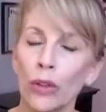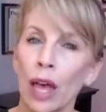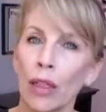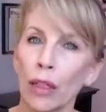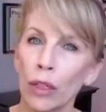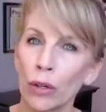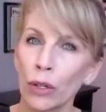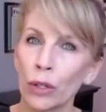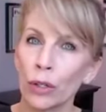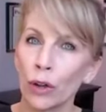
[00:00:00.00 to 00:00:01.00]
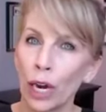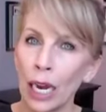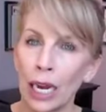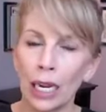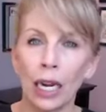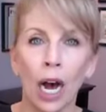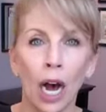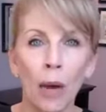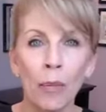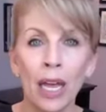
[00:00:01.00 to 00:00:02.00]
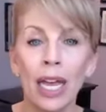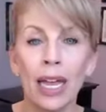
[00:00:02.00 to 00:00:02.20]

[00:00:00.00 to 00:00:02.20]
that third grade and up,